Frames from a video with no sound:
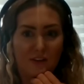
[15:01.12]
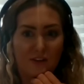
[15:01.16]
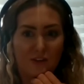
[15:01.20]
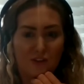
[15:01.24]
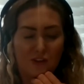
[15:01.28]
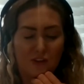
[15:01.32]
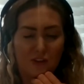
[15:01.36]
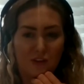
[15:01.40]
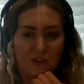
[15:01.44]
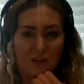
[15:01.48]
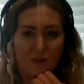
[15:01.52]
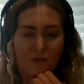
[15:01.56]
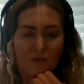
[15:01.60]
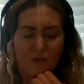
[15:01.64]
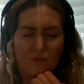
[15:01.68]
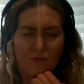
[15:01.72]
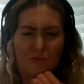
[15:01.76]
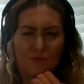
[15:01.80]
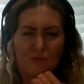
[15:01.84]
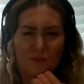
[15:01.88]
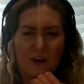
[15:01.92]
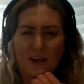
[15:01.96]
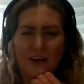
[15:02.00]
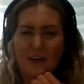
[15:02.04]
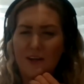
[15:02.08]
to
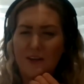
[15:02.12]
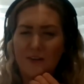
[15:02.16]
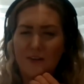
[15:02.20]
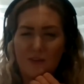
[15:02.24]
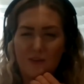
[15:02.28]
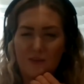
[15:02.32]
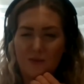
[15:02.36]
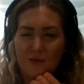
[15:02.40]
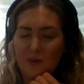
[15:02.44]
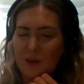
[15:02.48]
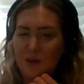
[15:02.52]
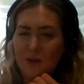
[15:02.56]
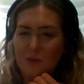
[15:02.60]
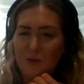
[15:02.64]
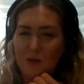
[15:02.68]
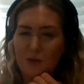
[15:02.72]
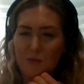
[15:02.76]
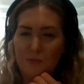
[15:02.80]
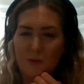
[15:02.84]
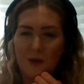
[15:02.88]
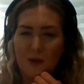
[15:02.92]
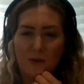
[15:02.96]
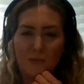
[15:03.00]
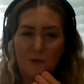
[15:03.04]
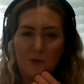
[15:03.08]
raise it with
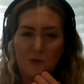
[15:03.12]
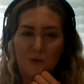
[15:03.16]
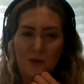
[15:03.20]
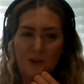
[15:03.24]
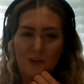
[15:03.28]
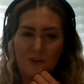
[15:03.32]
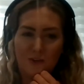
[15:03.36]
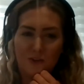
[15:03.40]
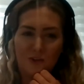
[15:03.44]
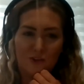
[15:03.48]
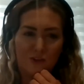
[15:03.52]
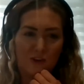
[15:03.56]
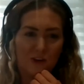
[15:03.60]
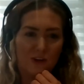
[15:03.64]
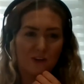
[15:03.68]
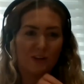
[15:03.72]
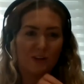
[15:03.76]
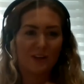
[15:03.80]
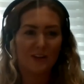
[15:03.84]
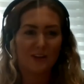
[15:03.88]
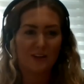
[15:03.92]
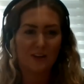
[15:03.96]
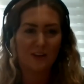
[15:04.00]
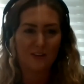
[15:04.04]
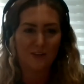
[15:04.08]
people when you're
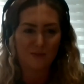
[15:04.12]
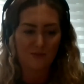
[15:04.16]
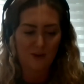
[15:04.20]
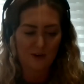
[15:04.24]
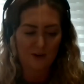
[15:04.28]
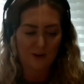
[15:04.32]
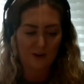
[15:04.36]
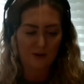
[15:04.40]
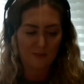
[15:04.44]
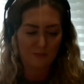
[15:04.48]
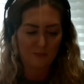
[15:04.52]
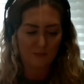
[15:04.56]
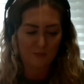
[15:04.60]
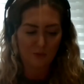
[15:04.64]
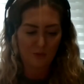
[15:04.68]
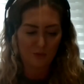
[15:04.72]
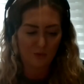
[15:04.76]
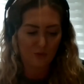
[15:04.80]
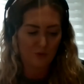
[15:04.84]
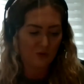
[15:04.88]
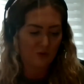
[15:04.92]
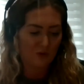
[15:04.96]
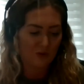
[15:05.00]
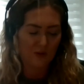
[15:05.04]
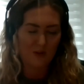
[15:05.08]
struggling is very
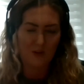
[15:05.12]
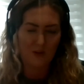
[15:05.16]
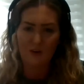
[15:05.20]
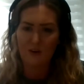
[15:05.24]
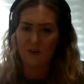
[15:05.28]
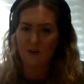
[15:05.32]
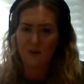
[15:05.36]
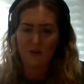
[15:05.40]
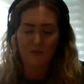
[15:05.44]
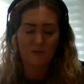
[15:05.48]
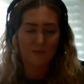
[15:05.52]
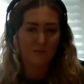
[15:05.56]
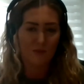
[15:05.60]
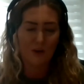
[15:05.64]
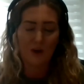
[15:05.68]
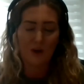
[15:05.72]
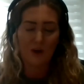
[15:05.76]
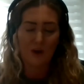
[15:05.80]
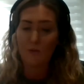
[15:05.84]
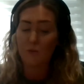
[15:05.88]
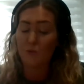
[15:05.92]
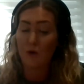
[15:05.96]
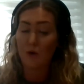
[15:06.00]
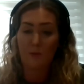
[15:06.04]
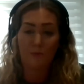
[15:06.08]
important. I'm,
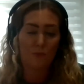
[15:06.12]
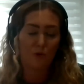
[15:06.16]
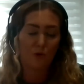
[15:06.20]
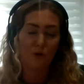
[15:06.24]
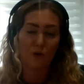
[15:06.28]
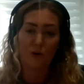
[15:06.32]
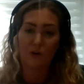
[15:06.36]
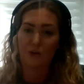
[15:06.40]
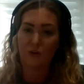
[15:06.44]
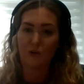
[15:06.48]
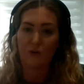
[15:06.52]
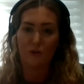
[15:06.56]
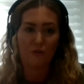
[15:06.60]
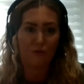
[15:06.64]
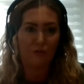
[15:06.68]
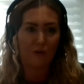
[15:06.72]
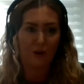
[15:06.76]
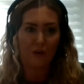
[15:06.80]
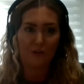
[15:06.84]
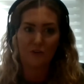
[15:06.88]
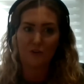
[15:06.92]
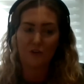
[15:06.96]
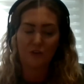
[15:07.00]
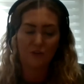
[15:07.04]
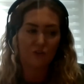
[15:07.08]
at one point, I got
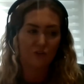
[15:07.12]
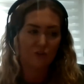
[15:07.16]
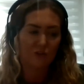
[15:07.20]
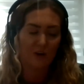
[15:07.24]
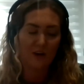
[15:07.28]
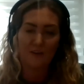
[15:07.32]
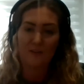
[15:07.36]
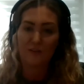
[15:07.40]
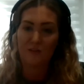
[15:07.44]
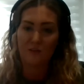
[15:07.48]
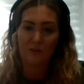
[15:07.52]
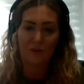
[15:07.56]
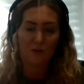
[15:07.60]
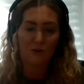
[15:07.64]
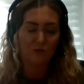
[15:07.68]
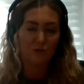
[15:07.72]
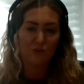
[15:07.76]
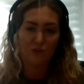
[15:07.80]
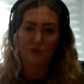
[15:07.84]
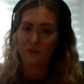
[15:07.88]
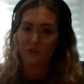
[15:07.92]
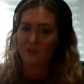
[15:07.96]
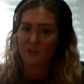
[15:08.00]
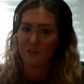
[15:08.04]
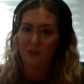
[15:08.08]
far too stressed, and I was
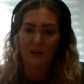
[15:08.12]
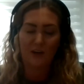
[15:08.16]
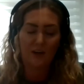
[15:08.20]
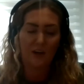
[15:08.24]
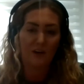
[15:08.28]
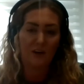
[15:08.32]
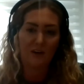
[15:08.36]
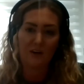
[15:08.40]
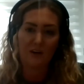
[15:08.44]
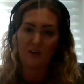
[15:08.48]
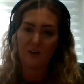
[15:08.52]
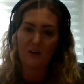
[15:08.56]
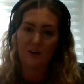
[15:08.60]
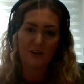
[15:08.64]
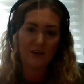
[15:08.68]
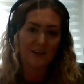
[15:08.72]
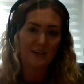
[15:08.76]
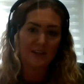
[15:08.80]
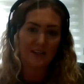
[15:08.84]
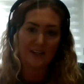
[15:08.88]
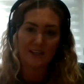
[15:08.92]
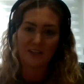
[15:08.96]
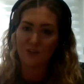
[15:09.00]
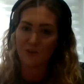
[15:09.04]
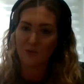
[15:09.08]
just like, I
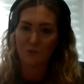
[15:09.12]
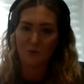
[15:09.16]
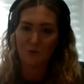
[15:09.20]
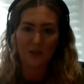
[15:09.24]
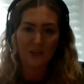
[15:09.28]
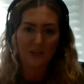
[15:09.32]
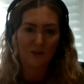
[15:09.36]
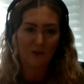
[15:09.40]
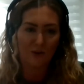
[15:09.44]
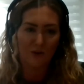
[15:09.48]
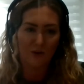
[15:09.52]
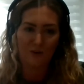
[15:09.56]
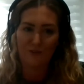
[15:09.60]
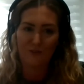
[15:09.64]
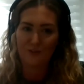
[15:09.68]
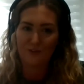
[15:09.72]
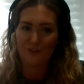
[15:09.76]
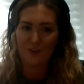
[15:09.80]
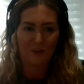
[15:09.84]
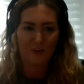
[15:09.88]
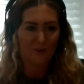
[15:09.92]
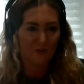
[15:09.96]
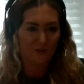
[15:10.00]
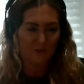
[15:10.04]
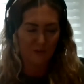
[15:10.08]
need a week off
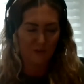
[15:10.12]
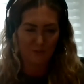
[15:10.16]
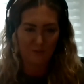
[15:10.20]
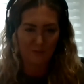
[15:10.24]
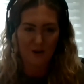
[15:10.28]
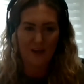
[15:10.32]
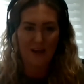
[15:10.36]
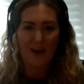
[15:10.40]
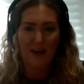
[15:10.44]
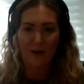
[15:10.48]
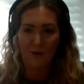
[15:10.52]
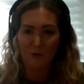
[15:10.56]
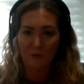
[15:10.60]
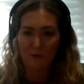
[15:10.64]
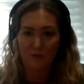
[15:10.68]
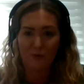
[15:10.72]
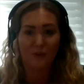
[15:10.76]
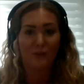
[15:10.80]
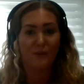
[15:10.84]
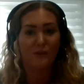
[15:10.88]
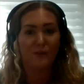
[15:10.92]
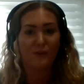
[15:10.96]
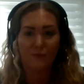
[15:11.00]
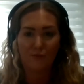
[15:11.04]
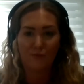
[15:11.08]
just for my health.
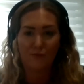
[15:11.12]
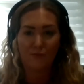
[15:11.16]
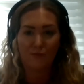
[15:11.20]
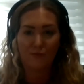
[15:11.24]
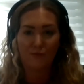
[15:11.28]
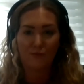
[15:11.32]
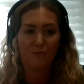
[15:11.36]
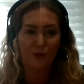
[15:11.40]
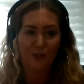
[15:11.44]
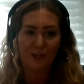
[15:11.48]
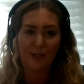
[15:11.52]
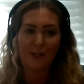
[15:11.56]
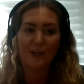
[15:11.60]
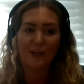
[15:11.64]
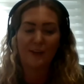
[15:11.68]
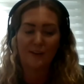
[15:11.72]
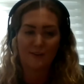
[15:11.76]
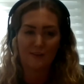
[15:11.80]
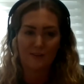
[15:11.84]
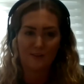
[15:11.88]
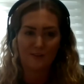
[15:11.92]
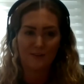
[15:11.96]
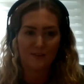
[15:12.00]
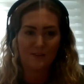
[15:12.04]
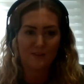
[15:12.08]
And the firm really
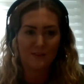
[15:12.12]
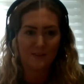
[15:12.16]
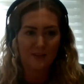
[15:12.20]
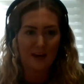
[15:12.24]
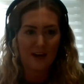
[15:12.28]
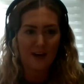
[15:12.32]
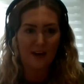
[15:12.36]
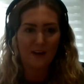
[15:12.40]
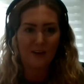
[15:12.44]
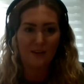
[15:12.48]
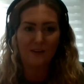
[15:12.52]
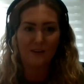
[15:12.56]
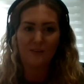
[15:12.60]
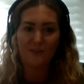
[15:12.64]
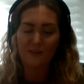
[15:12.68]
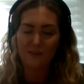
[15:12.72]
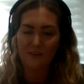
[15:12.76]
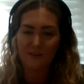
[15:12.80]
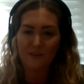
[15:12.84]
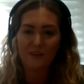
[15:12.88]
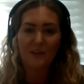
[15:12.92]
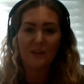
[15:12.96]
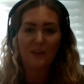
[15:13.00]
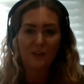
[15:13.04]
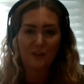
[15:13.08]
listened to that
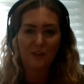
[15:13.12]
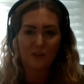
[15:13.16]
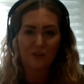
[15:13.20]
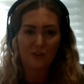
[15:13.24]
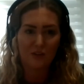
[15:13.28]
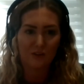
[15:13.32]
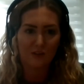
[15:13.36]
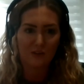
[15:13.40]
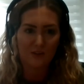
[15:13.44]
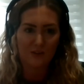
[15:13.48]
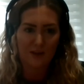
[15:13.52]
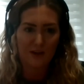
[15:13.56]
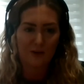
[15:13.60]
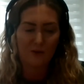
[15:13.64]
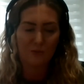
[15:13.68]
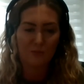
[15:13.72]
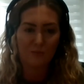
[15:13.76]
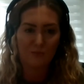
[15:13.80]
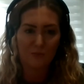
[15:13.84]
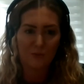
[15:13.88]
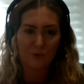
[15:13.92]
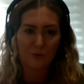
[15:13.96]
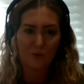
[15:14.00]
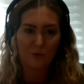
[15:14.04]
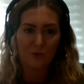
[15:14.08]
and took that
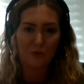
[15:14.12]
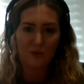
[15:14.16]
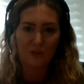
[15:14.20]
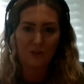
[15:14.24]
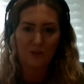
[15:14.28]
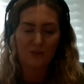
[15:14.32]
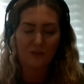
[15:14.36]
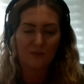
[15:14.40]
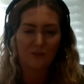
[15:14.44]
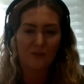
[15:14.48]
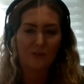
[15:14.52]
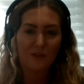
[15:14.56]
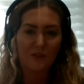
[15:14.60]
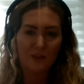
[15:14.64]
on board. And